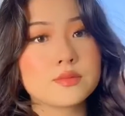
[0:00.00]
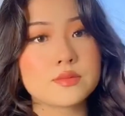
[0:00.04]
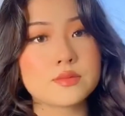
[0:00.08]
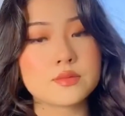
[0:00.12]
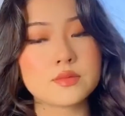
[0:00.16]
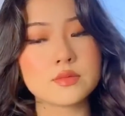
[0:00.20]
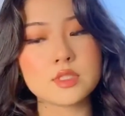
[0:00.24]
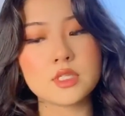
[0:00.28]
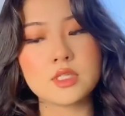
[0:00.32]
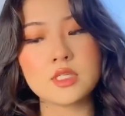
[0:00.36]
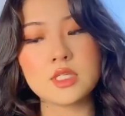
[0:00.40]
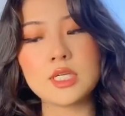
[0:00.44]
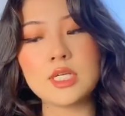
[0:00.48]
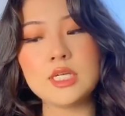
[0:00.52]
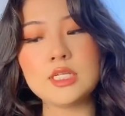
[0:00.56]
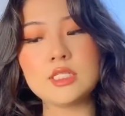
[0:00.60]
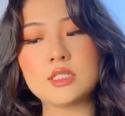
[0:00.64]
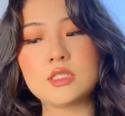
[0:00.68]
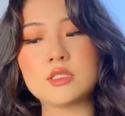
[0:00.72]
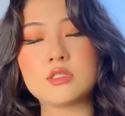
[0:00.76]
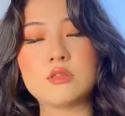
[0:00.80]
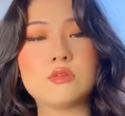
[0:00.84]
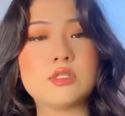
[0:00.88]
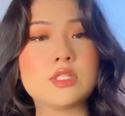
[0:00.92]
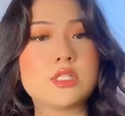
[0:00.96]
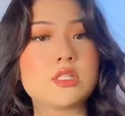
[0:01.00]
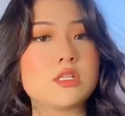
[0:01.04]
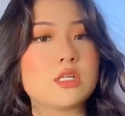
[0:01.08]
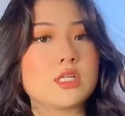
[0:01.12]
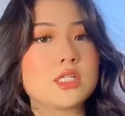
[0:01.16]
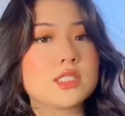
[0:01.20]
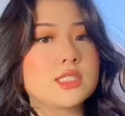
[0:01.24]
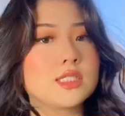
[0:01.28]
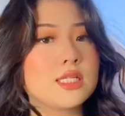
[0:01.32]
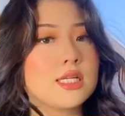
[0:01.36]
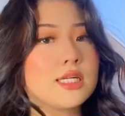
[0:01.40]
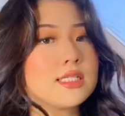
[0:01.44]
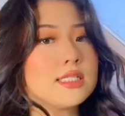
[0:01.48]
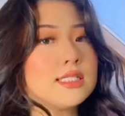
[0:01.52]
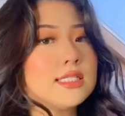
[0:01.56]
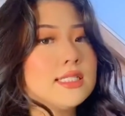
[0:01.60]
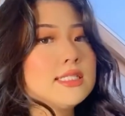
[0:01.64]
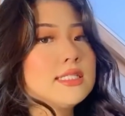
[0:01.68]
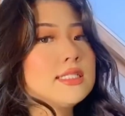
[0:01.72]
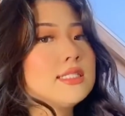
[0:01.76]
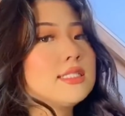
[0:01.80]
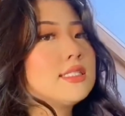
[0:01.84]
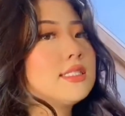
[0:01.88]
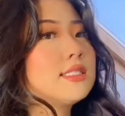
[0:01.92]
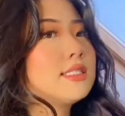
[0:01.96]
Okay, so it looks like
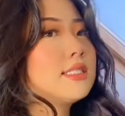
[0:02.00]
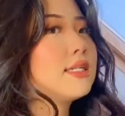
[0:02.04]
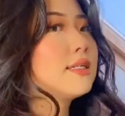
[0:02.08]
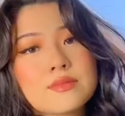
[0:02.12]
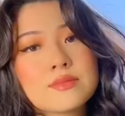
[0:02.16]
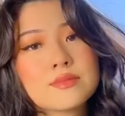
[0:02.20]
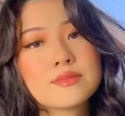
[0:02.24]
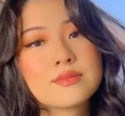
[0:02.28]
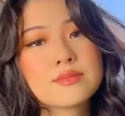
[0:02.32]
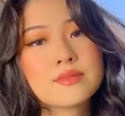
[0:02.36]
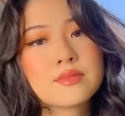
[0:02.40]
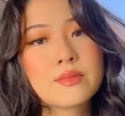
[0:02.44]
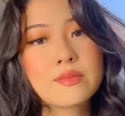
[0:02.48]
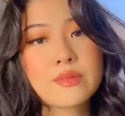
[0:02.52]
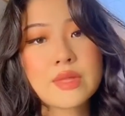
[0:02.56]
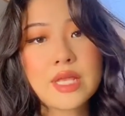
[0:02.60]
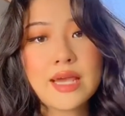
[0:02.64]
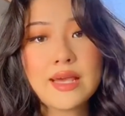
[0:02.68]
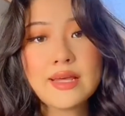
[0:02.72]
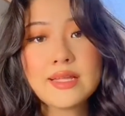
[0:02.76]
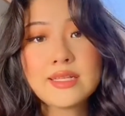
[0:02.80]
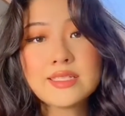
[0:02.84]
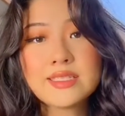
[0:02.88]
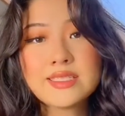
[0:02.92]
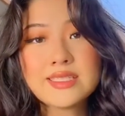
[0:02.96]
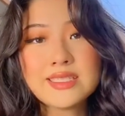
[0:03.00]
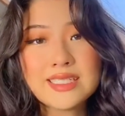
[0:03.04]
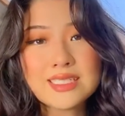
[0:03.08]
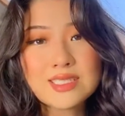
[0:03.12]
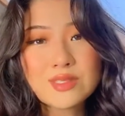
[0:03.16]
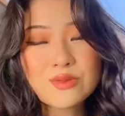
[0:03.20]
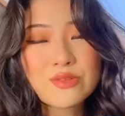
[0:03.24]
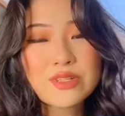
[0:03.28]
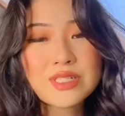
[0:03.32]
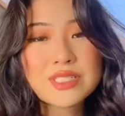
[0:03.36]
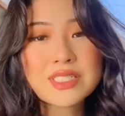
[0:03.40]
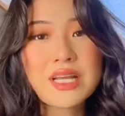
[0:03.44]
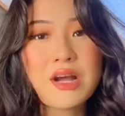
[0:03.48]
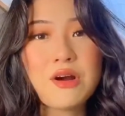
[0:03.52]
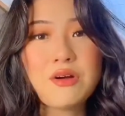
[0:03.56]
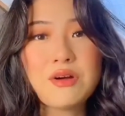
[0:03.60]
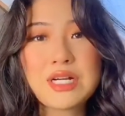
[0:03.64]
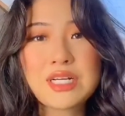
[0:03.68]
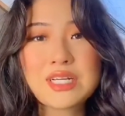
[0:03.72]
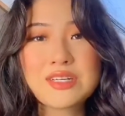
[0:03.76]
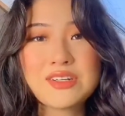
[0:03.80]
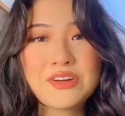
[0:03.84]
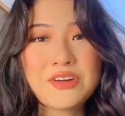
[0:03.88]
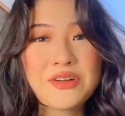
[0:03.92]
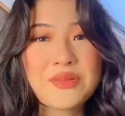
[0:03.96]
this, and this was how I
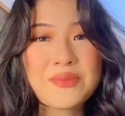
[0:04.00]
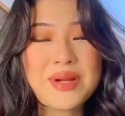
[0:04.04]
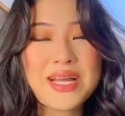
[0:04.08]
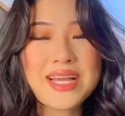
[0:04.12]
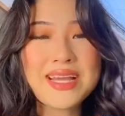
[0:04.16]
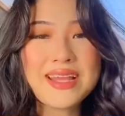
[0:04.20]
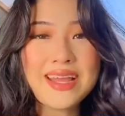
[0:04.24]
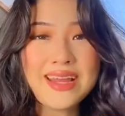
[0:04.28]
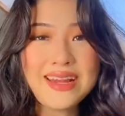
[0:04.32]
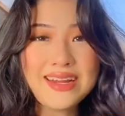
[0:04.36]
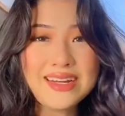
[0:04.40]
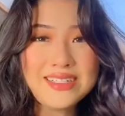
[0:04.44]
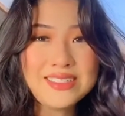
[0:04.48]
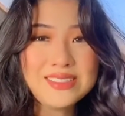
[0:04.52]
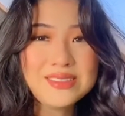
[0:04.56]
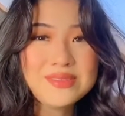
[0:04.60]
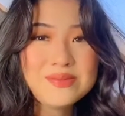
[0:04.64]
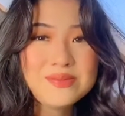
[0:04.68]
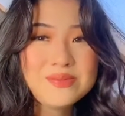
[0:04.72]
curl my hair.